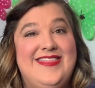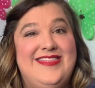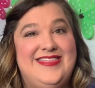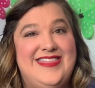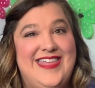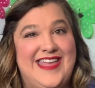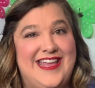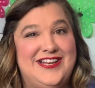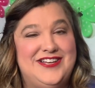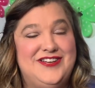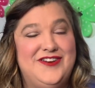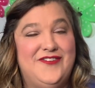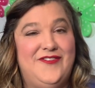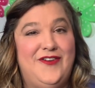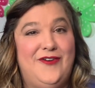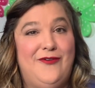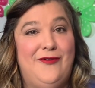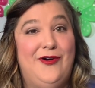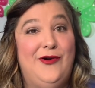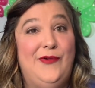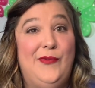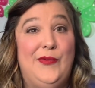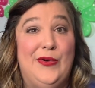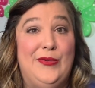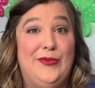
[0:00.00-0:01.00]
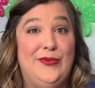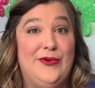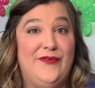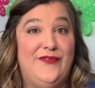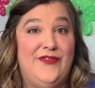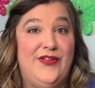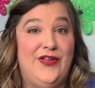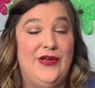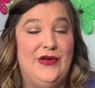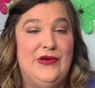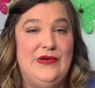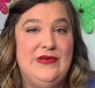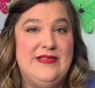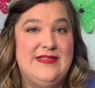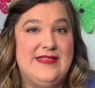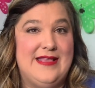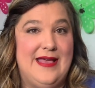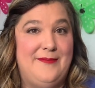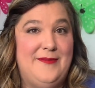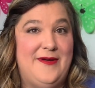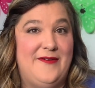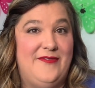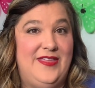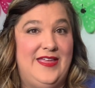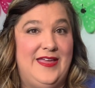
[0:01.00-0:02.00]
The interviewer will review
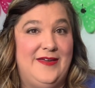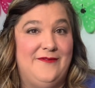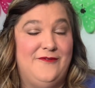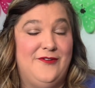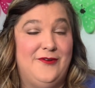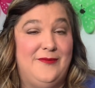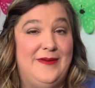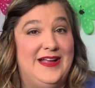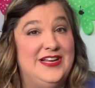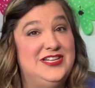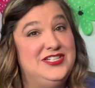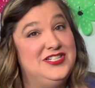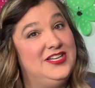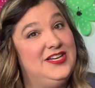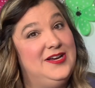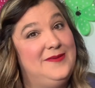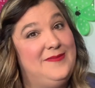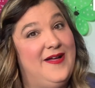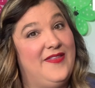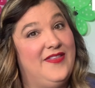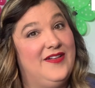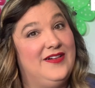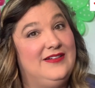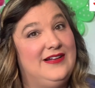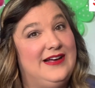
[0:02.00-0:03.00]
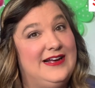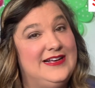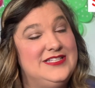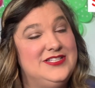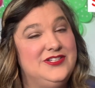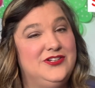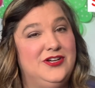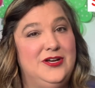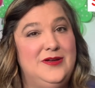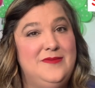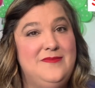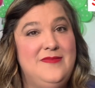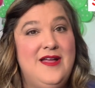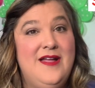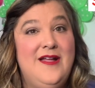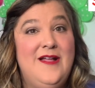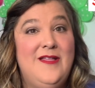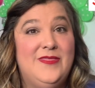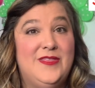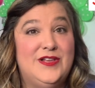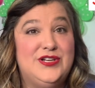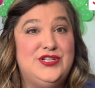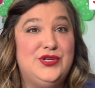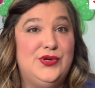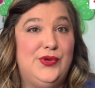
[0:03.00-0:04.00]
some of the information about the classroom,
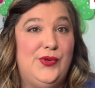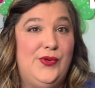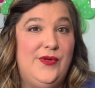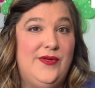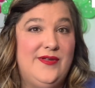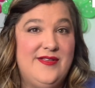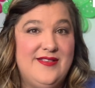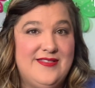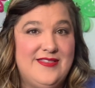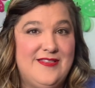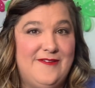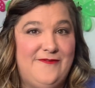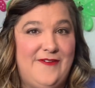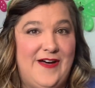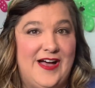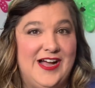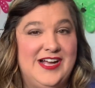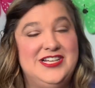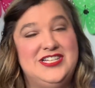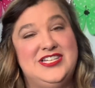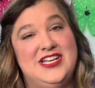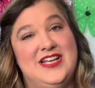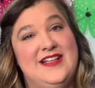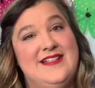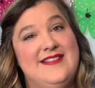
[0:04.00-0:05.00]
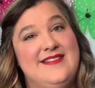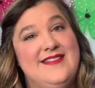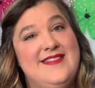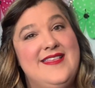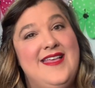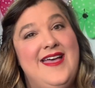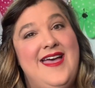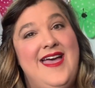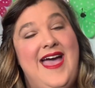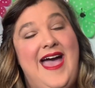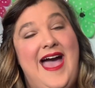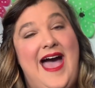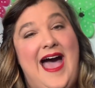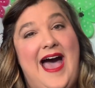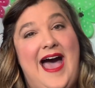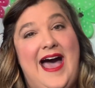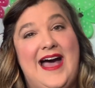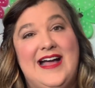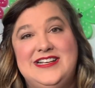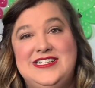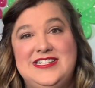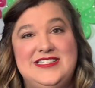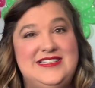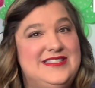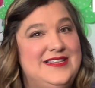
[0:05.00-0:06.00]
the tools, the functions,
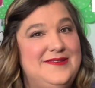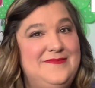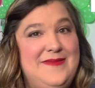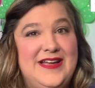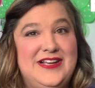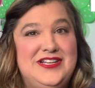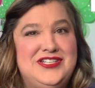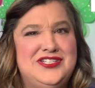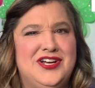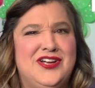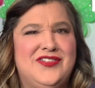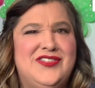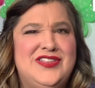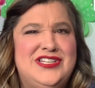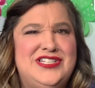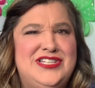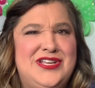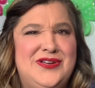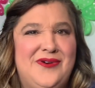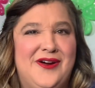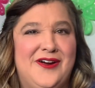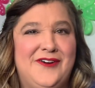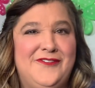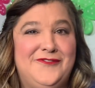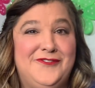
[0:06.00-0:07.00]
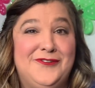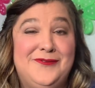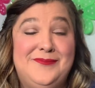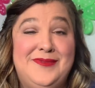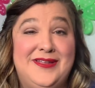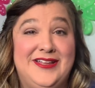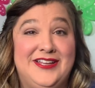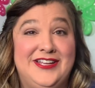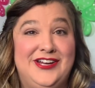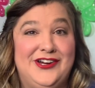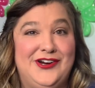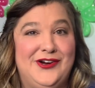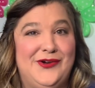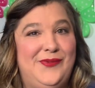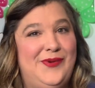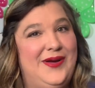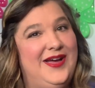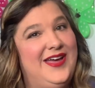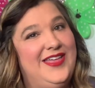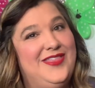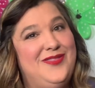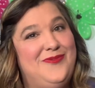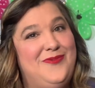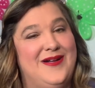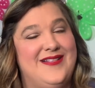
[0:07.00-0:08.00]
just to make sure that you are familiar
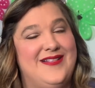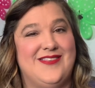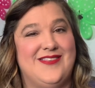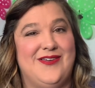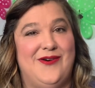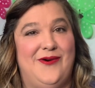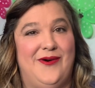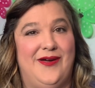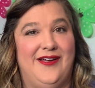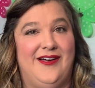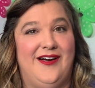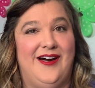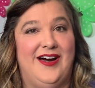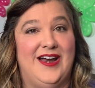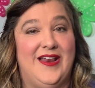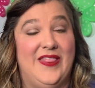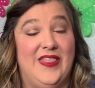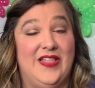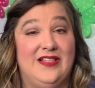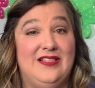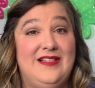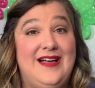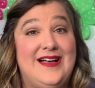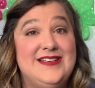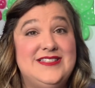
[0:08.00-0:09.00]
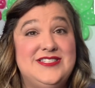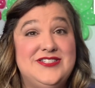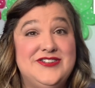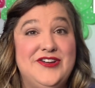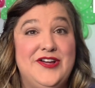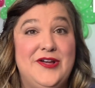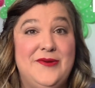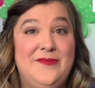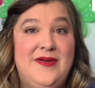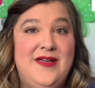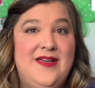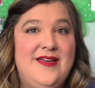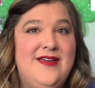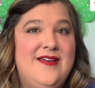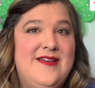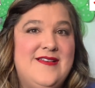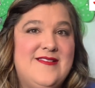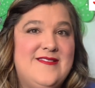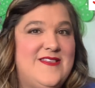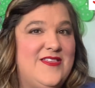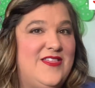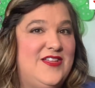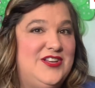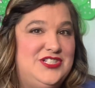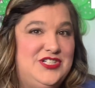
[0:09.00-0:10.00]
with going on in the classroom
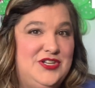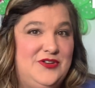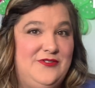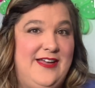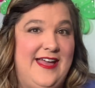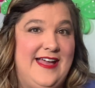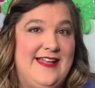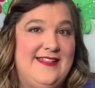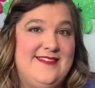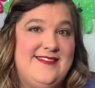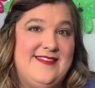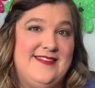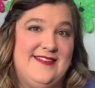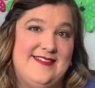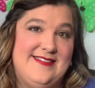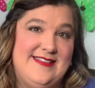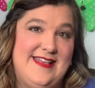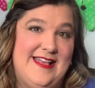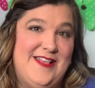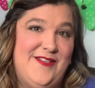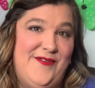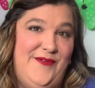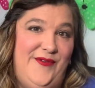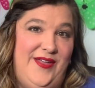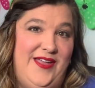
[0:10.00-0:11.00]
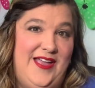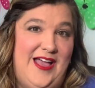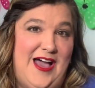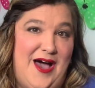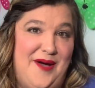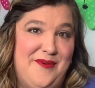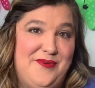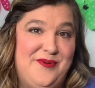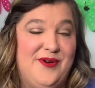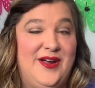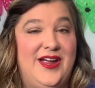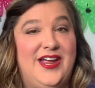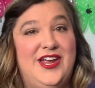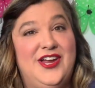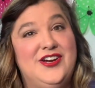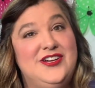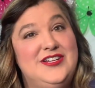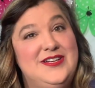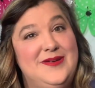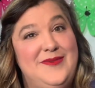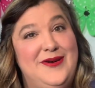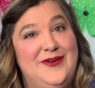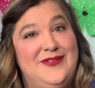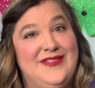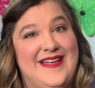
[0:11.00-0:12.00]
so that you can successfully operate your
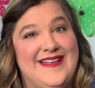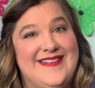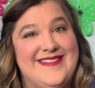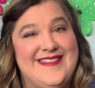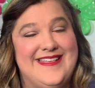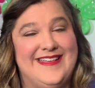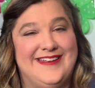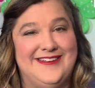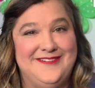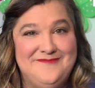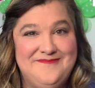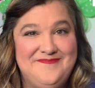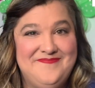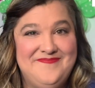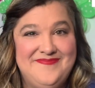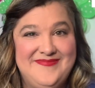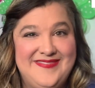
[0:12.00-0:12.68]
demo lesson.